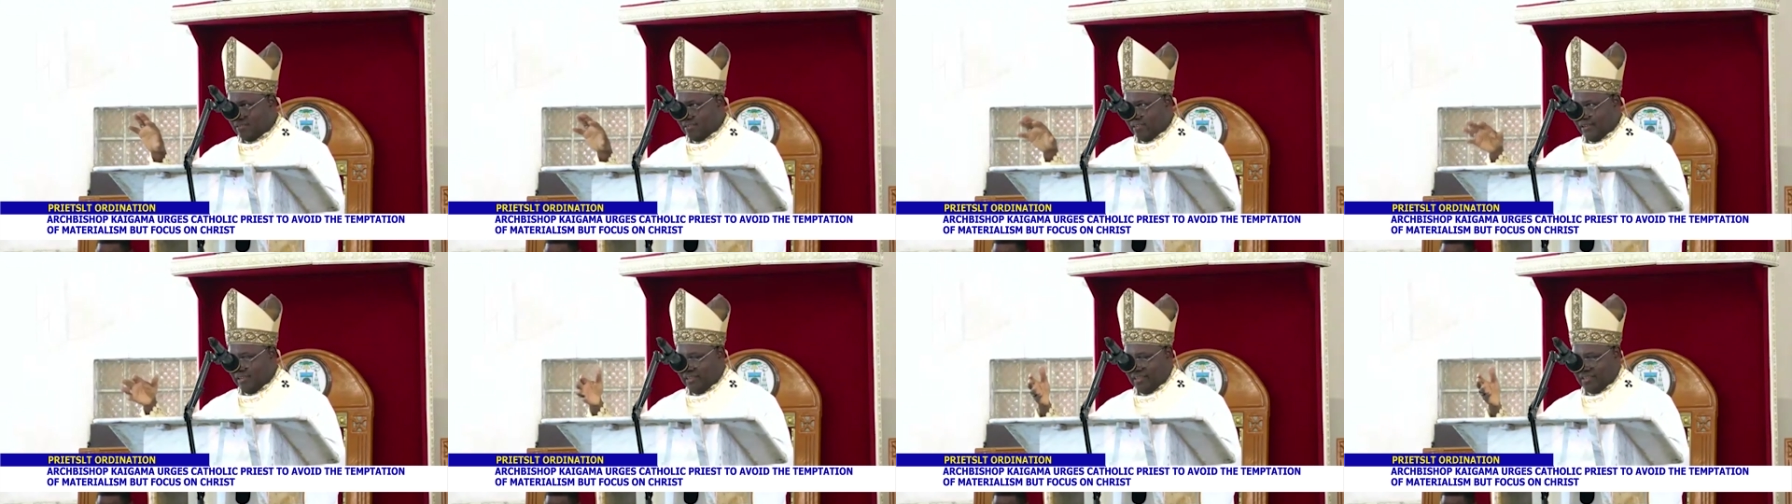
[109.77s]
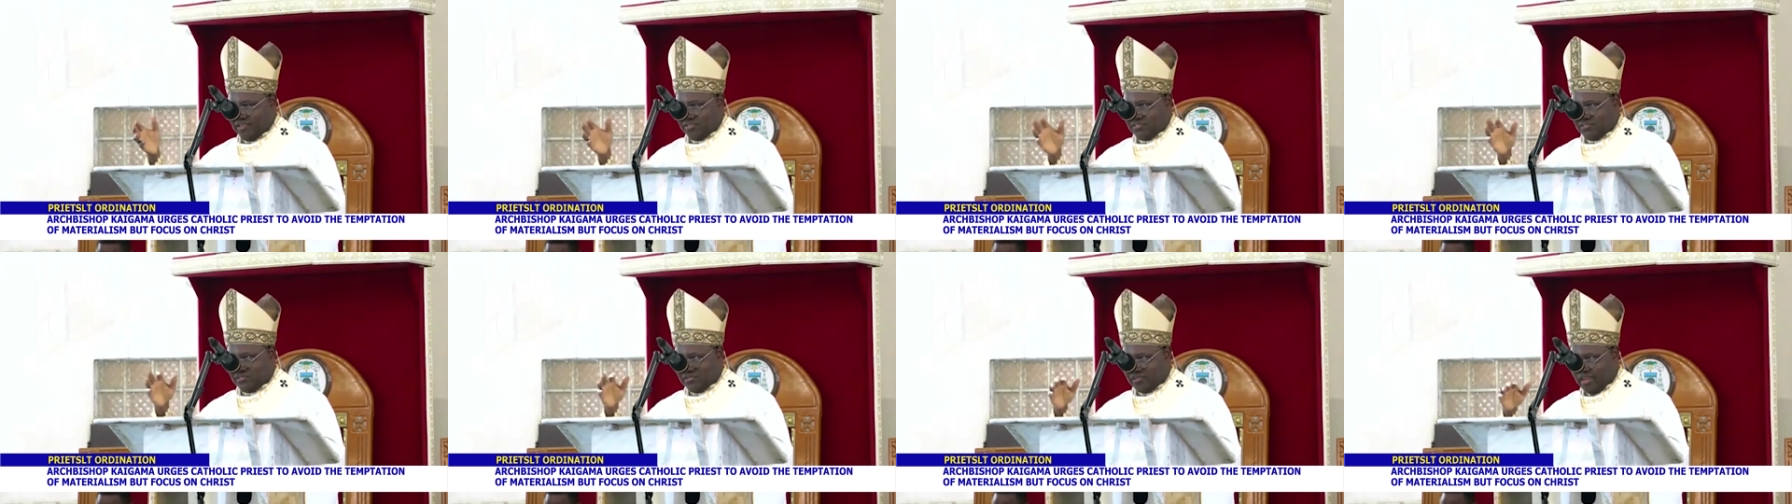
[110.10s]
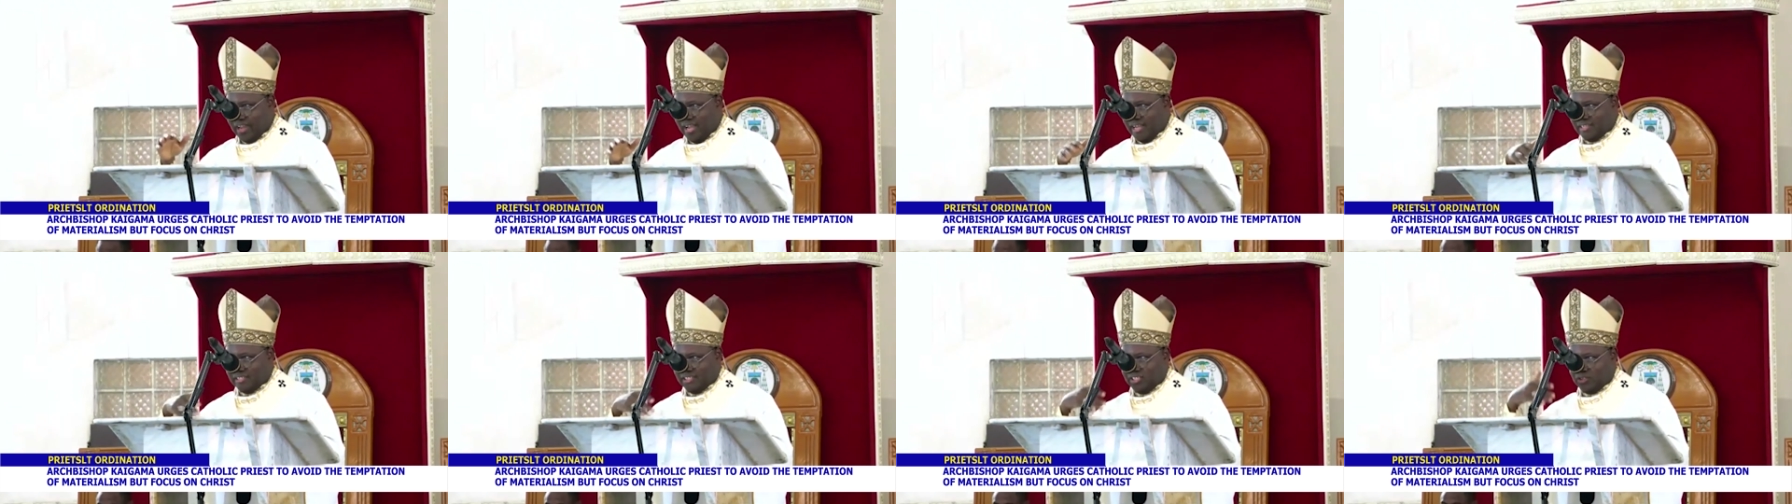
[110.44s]
his
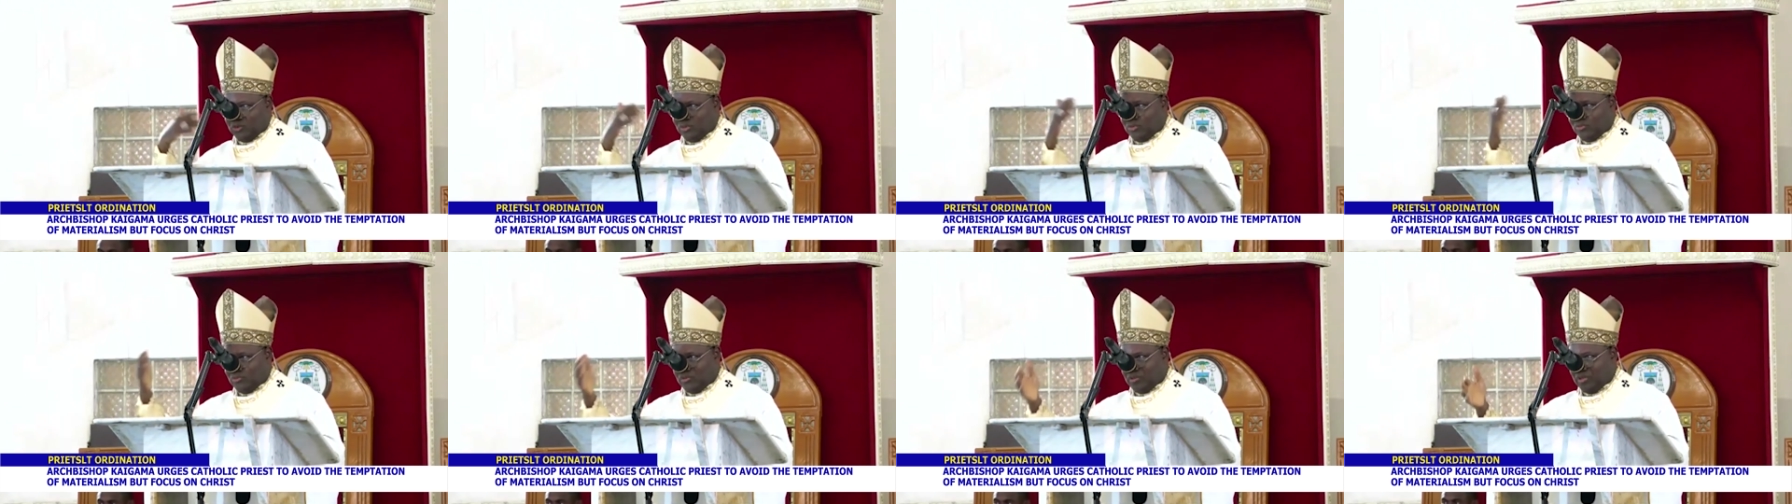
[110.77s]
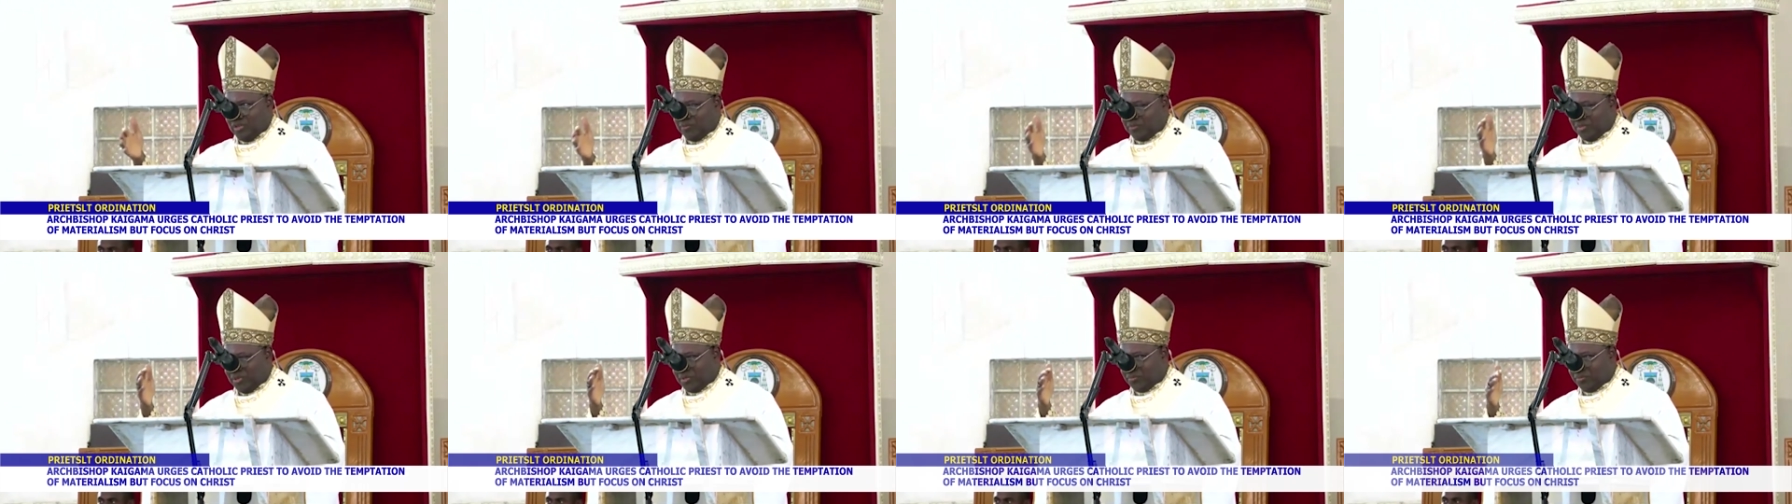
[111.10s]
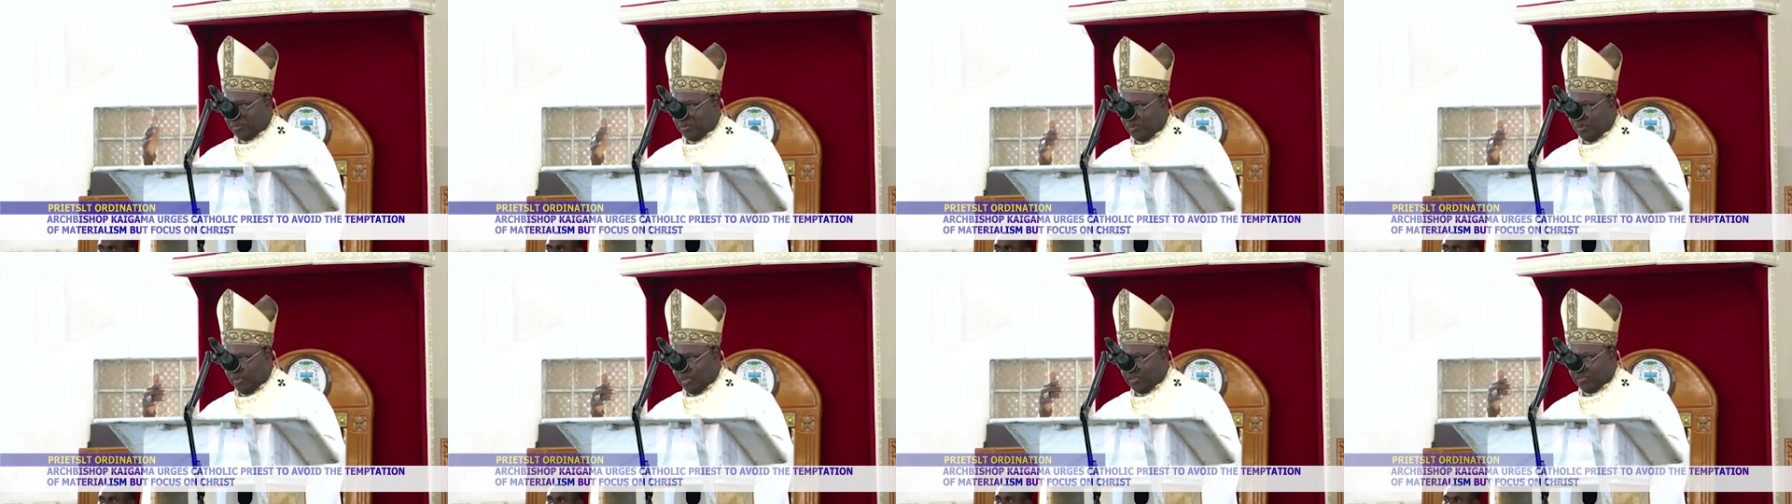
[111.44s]
attitude to the
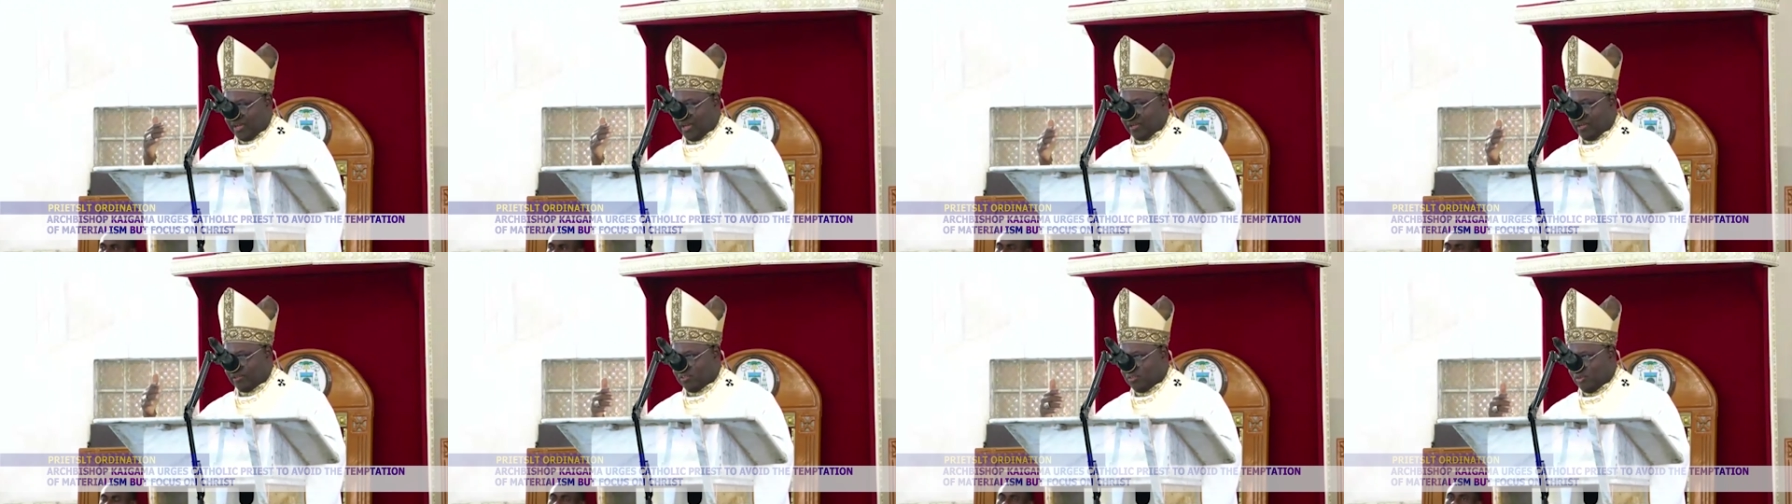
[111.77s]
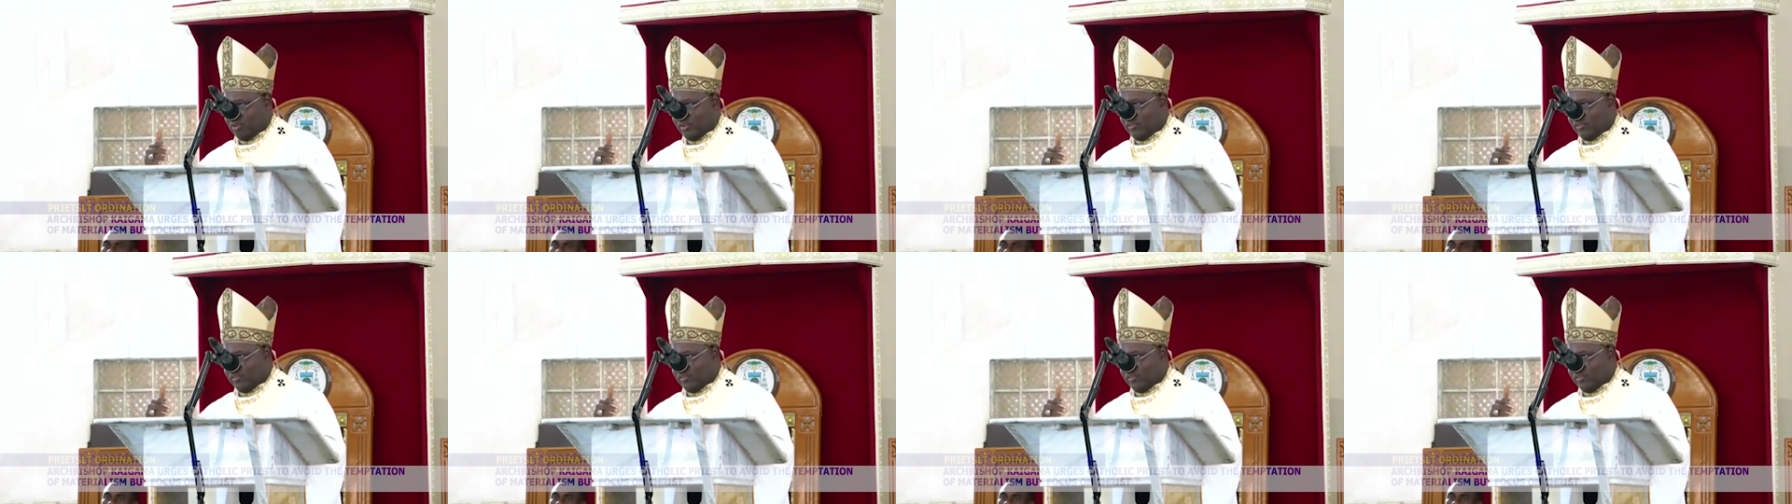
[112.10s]
people, his attitude of